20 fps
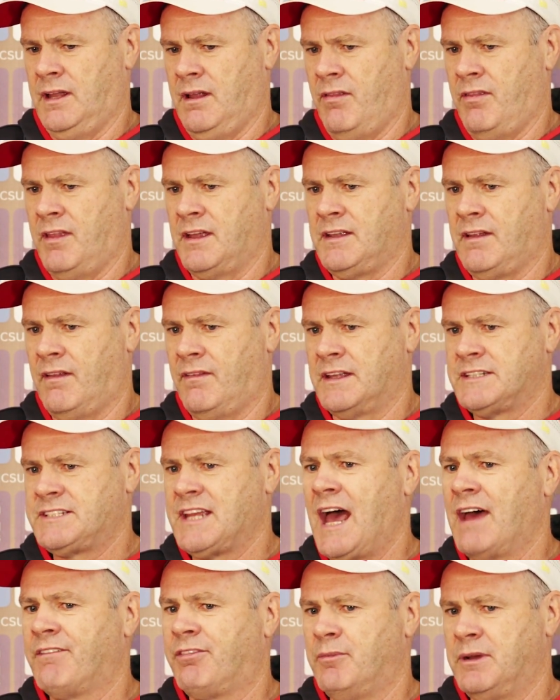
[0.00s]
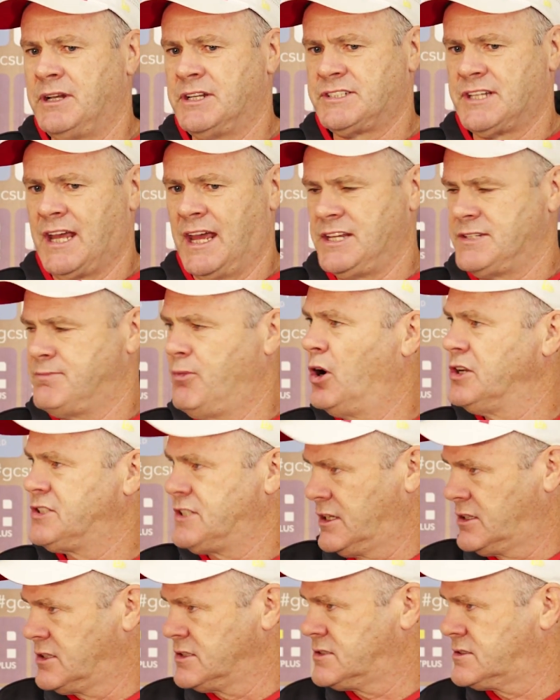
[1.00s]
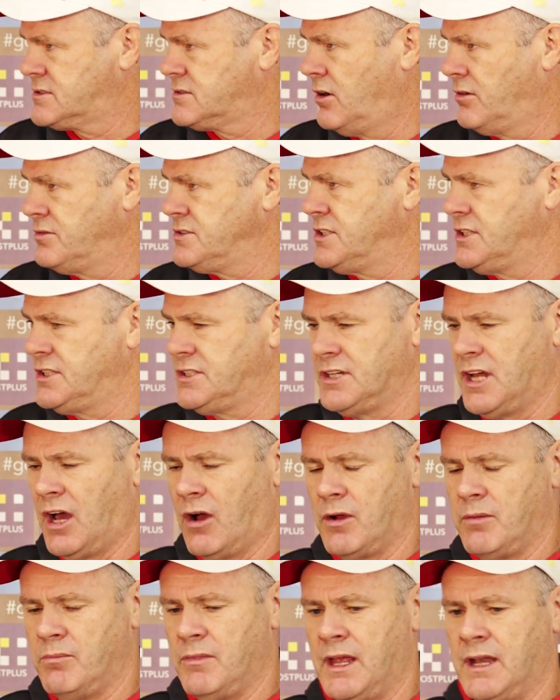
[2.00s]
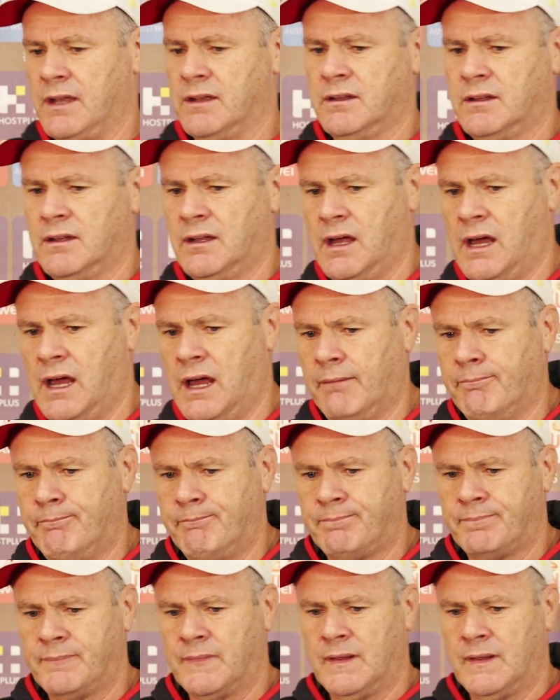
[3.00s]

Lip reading: that's hard for me to say his mindset, because obviously didn't know him then.